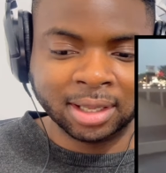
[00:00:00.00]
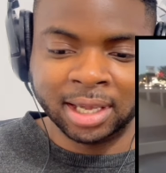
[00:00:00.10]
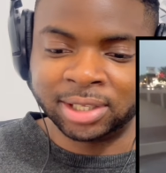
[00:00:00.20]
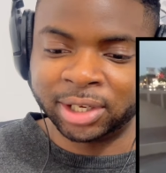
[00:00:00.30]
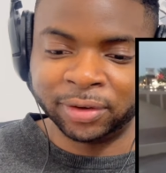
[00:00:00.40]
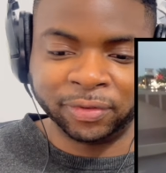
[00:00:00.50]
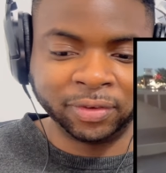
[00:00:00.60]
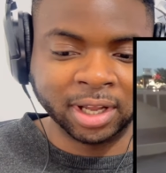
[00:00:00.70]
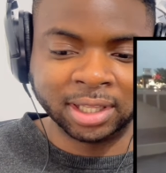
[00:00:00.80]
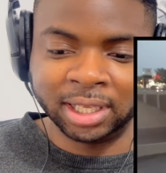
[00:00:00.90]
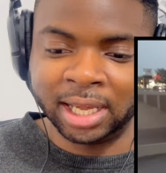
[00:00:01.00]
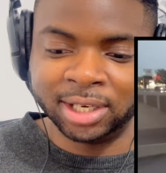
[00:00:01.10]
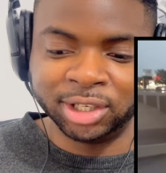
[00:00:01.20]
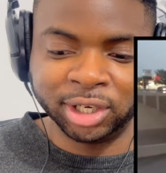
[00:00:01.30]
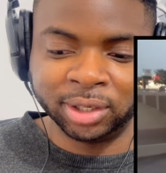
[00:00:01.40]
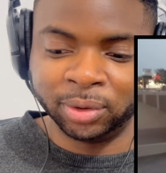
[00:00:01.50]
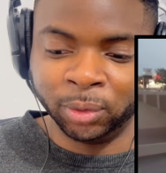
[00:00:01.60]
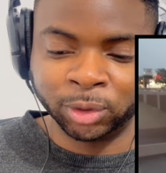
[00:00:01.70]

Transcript: He's going to flood the engine.